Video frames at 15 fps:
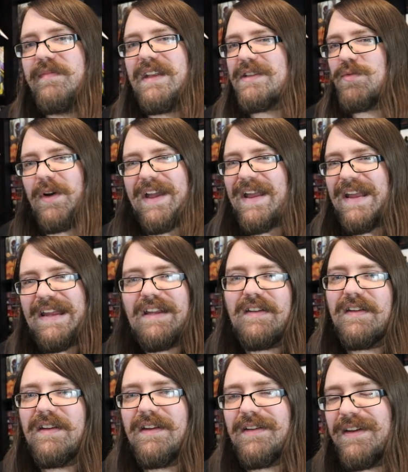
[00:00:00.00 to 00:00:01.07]
that's what,
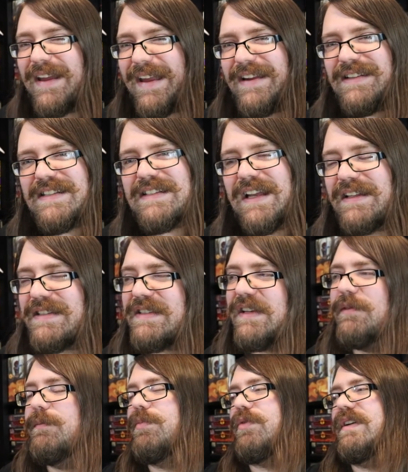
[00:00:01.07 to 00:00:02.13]
eight? Eight sets
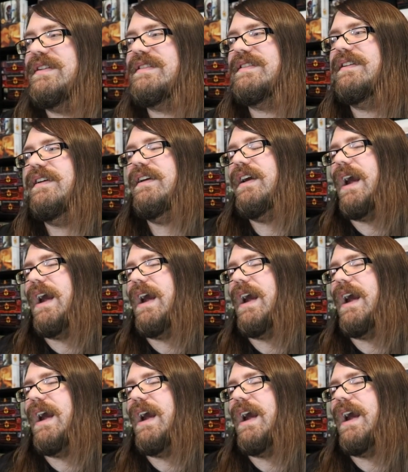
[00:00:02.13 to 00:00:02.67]
in print?